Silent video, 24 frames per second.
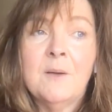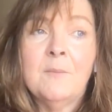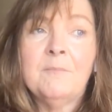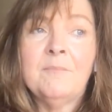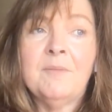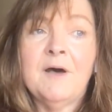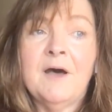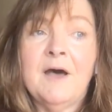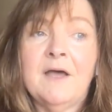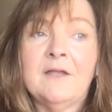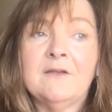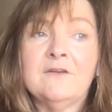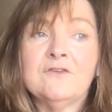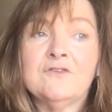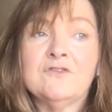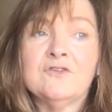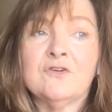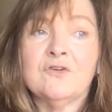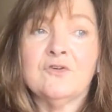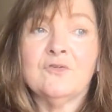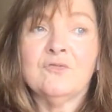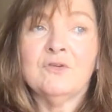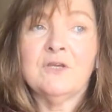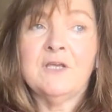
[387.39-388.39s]
but
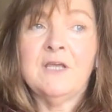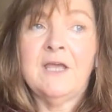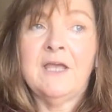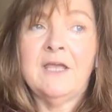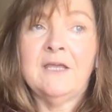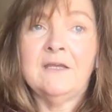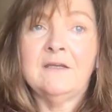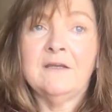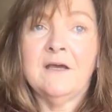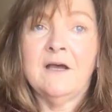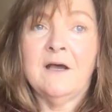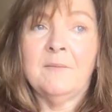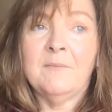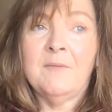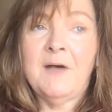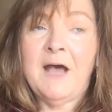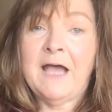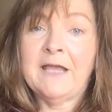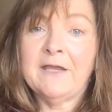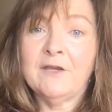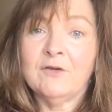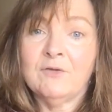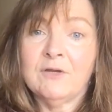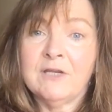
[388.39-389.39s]
to create
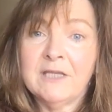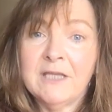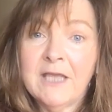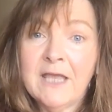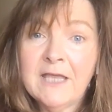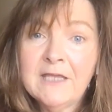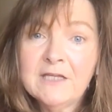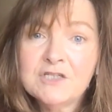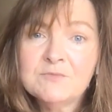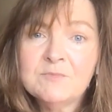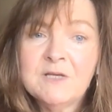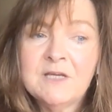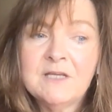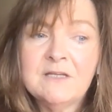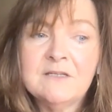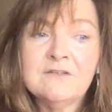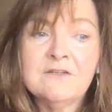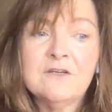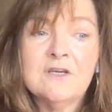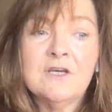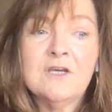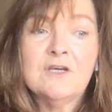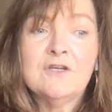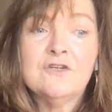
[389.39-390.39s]
higher engagement,